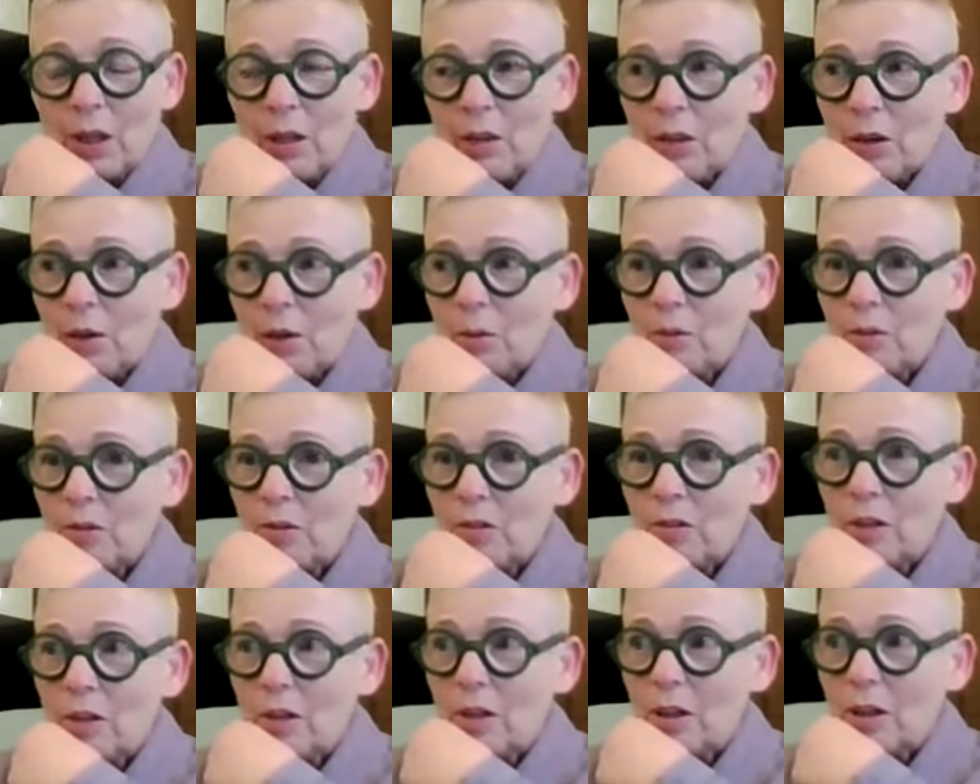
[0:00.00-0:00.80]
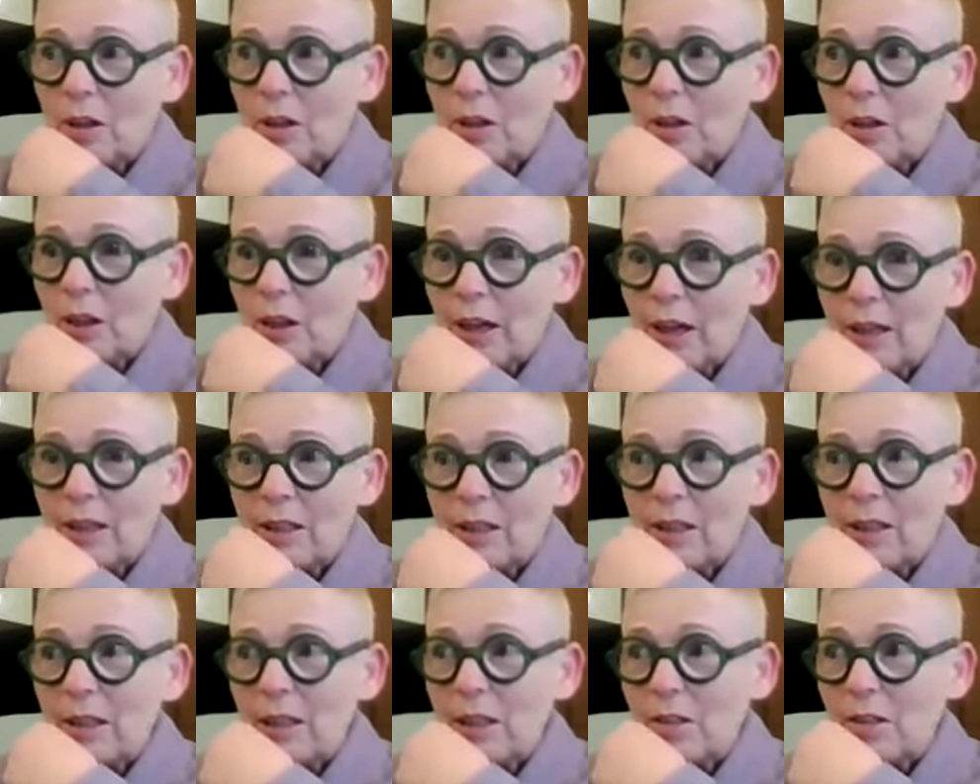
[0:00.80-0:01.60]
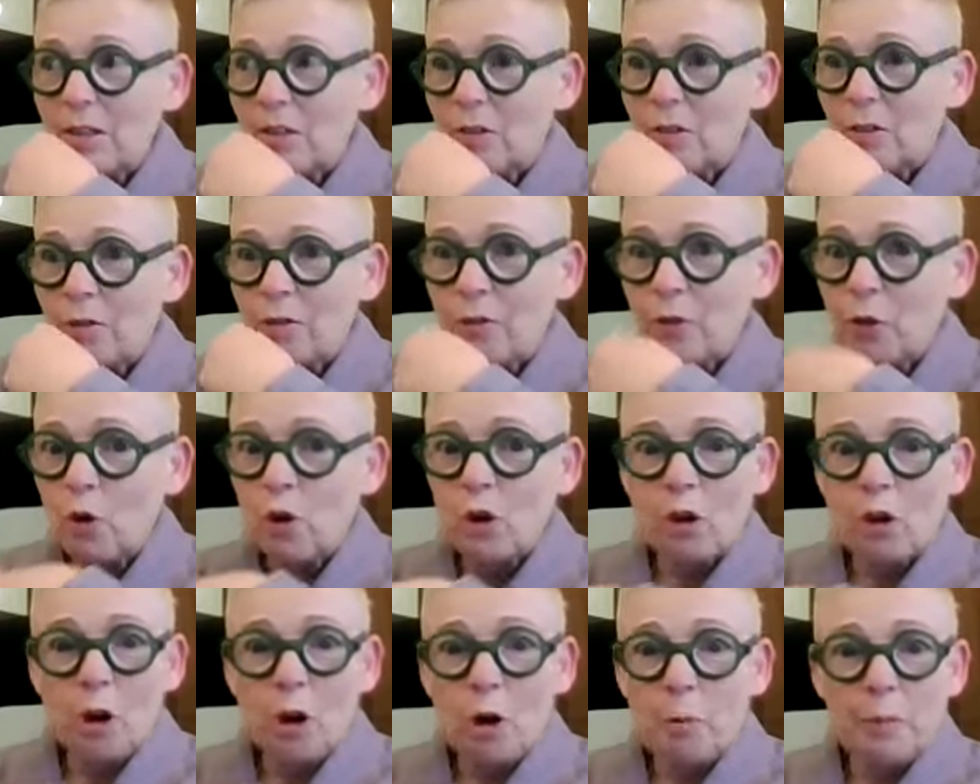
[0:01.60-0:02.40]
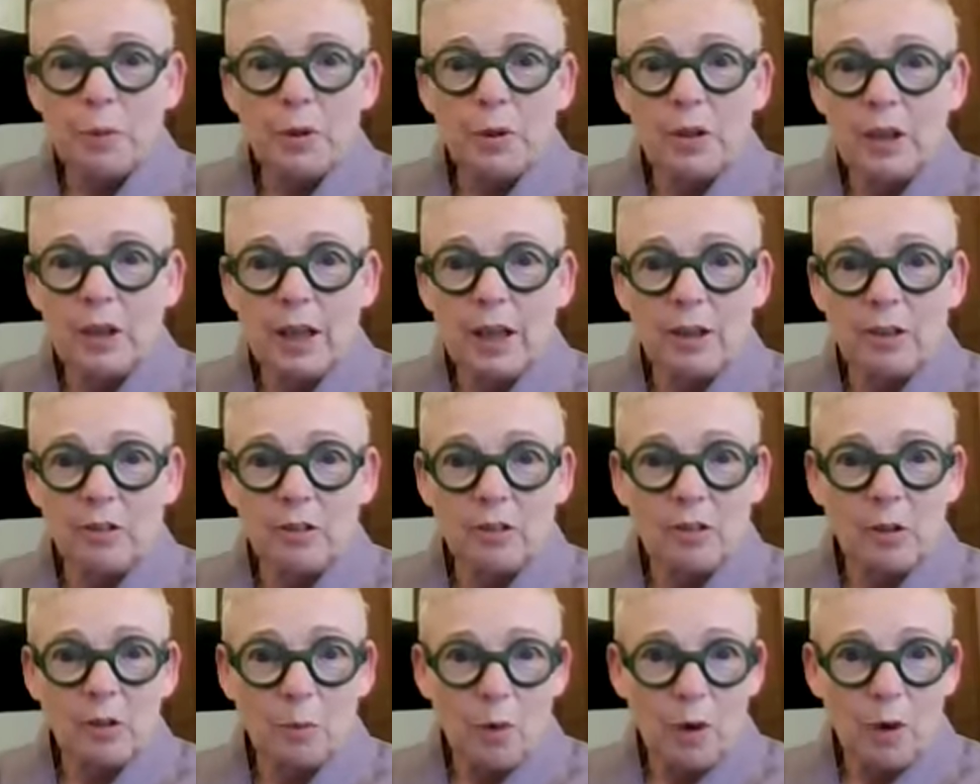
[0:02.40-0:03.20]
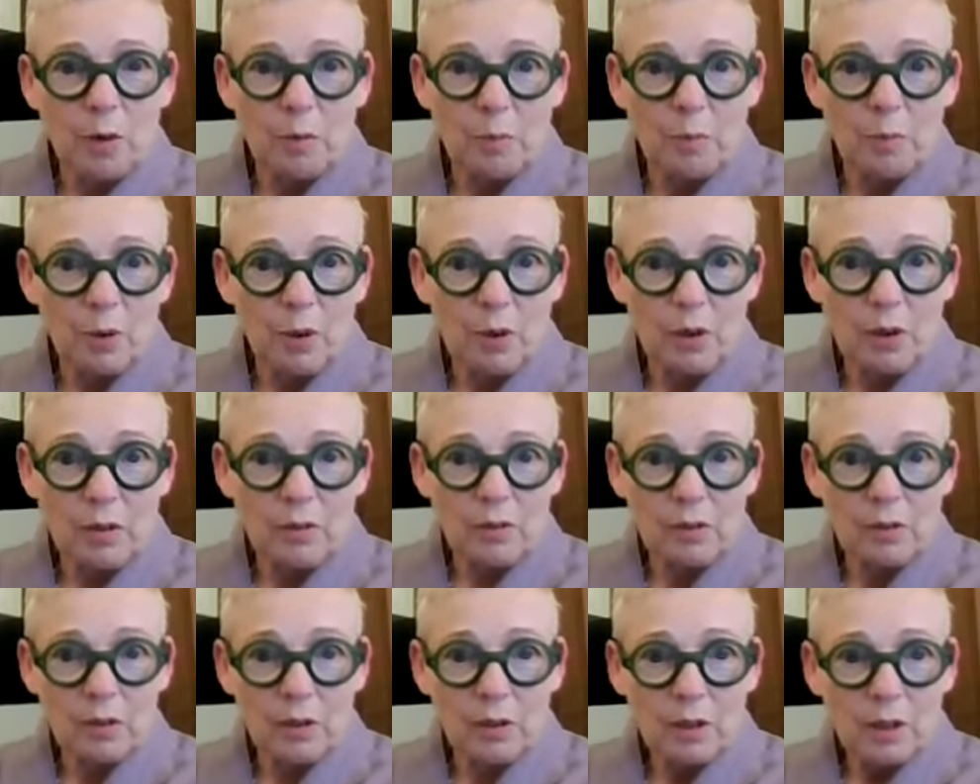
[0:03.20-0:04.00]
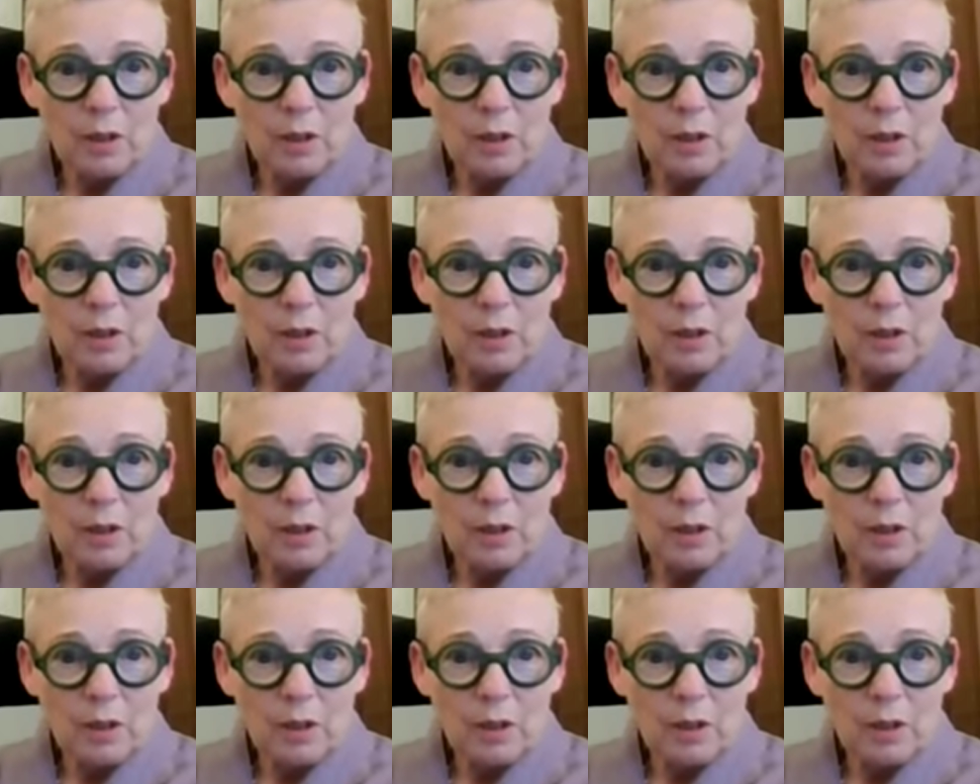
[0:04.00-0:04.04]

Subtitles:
There was at least 4 open letters at one point,